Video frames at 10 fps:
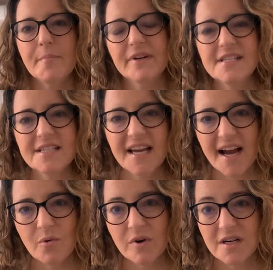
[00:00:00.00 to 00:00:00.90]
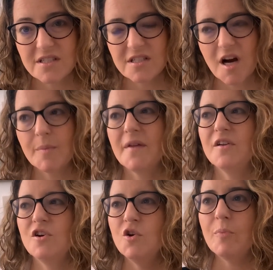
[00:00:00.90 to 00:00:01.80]
But today I wanted to talk about
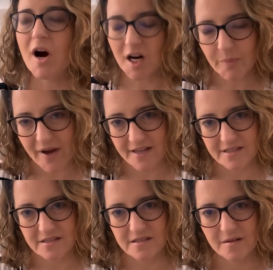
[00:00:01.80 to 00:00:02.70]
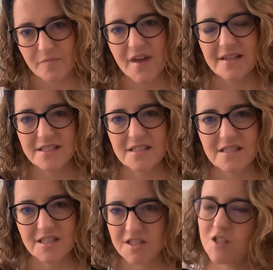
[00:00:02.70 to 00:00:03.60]
the new park pass system that
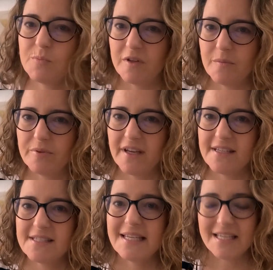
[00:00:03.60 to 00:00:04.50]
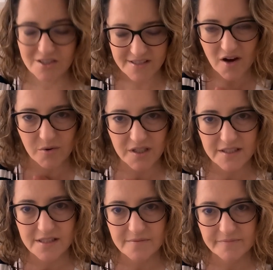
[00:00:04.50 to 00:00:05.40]
Disney just put in place. Here's how it
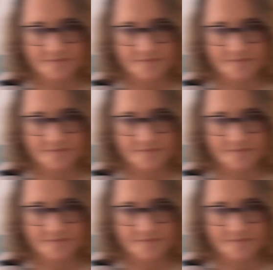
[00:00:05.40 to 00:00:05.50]
works.